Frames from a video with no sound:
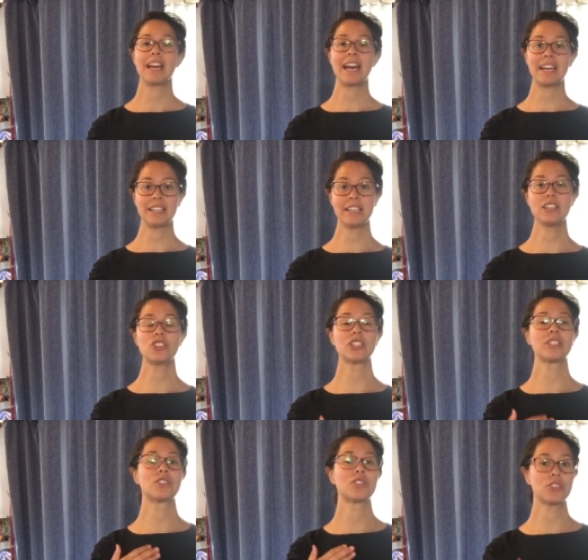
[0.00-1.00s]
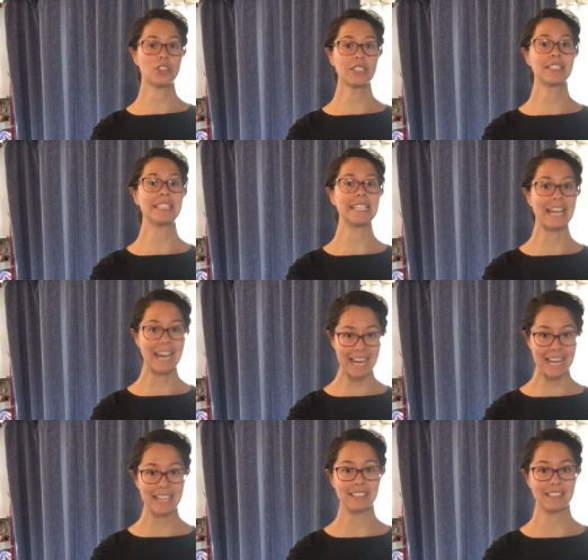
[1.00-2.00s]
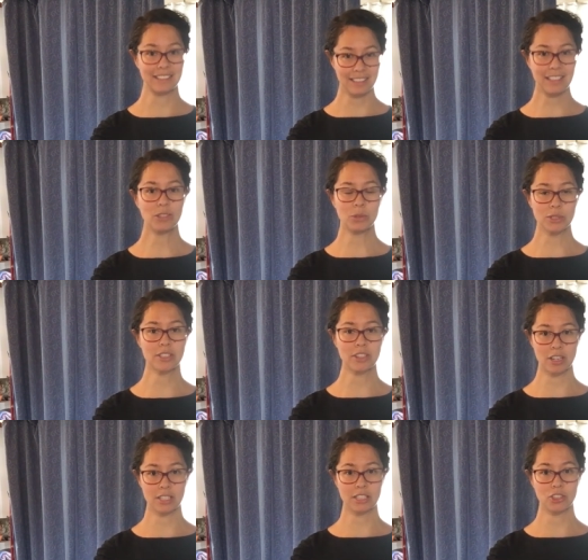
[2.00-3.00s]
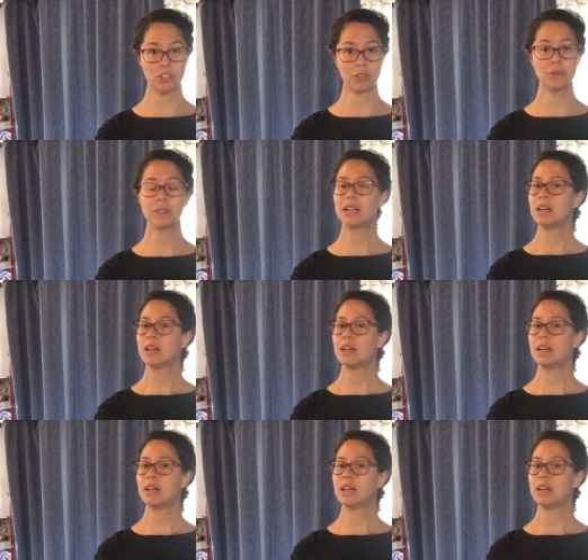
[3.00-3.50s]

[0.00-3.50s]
adhesion certainly can equal scar tissue,